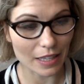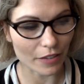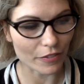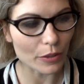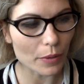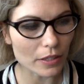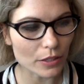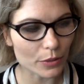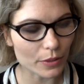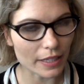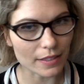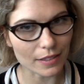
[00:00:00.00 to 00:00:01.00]
If you are too
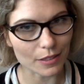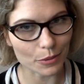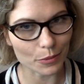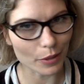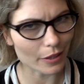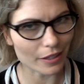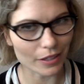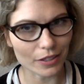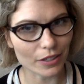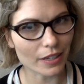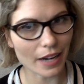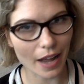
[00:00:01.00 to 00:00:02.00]
lazy to work,
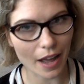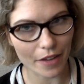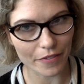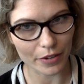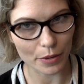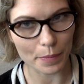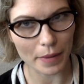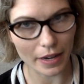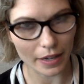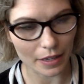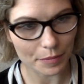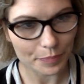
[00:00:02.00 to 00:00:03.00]
you're going to have no
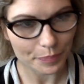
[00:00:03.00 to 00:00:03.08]
money.